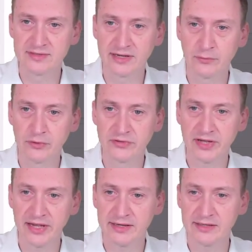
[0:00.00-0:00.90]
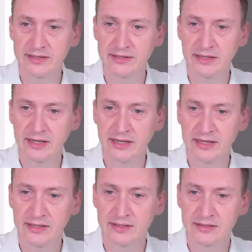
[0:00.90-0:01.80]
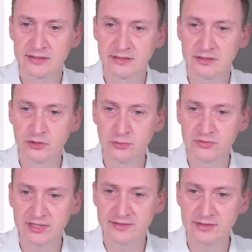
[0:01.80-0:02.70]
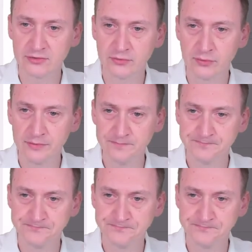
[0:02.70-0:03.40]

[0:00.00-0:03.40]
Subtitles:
I want to add in a new SCSI controller.